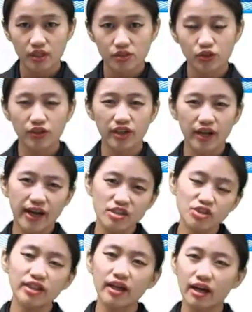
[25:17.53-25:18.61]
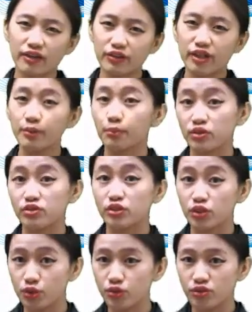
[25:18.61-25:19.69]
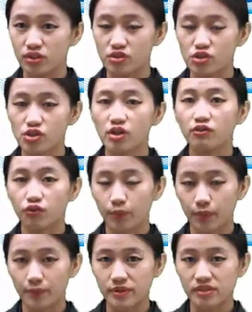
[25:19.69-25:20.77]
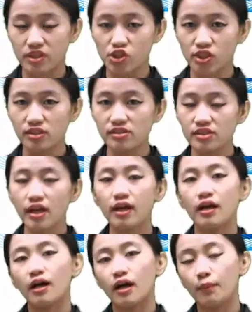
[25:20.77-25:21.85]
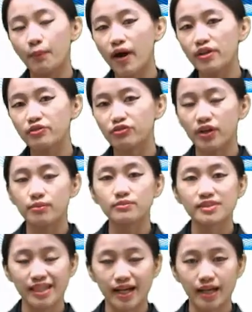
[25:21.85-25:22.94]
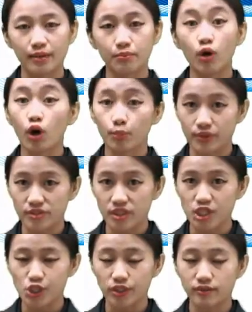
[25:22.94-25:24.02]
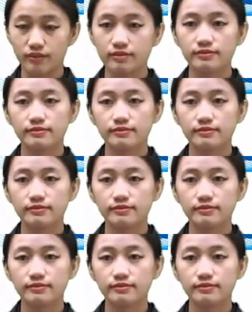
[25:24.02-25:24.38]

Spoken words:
So there are actually other important usage for prepositions apart from time or position.